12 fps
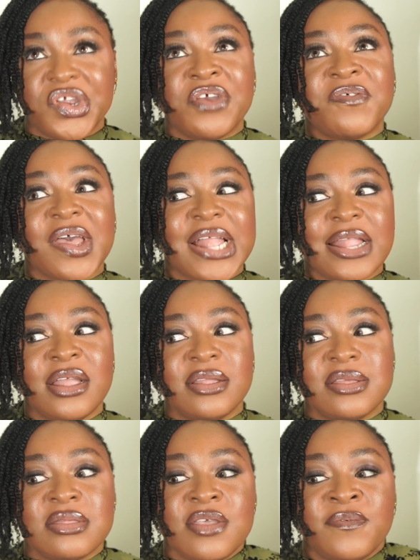In fact, I think
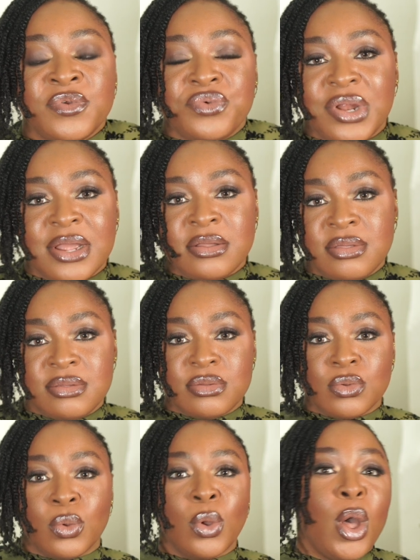this even relates
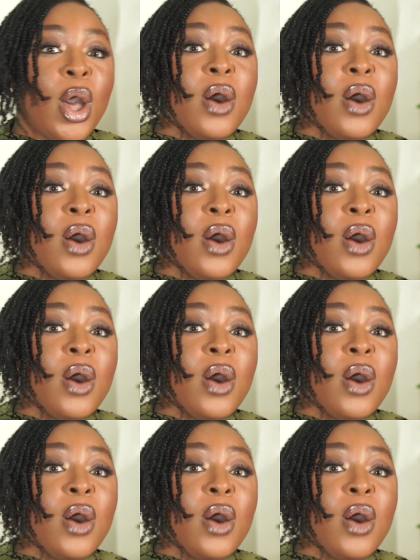to